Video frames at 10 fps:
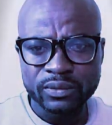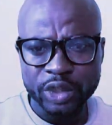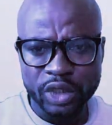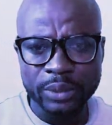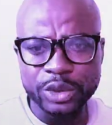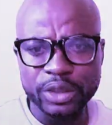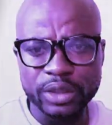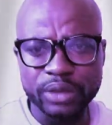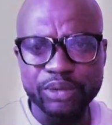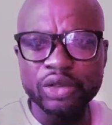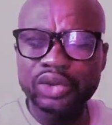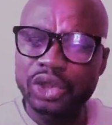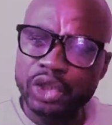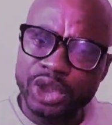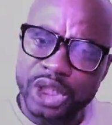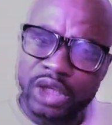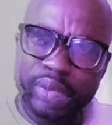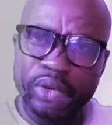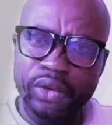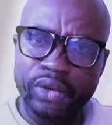You know what I'm saying? Because of your
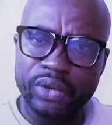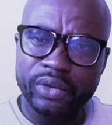jailbird,